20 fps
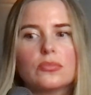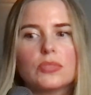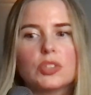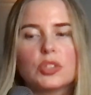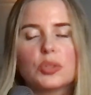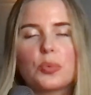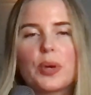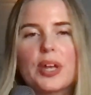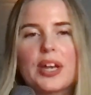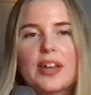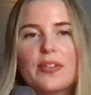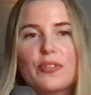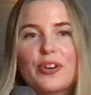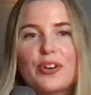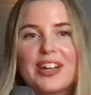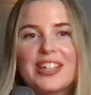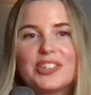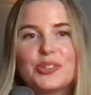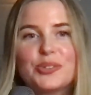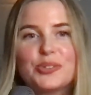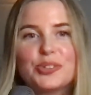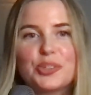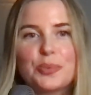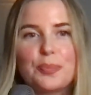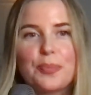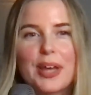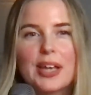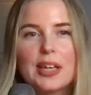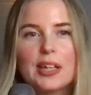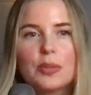whenever I do
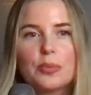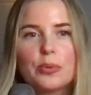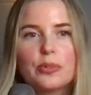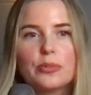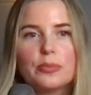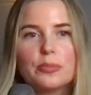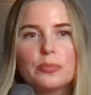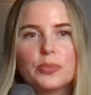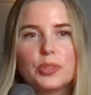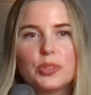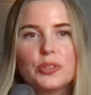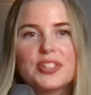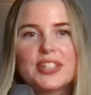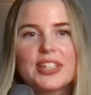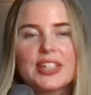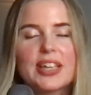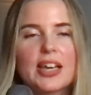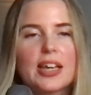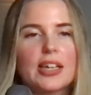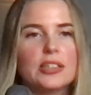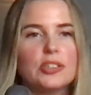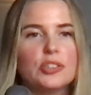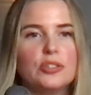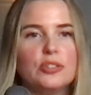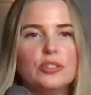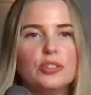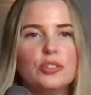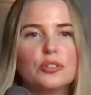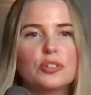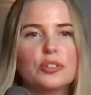shamanic music, I
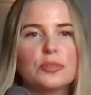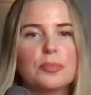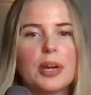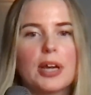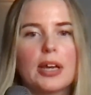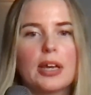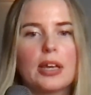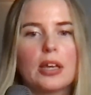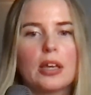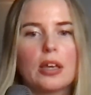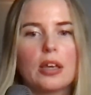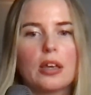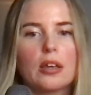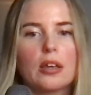use my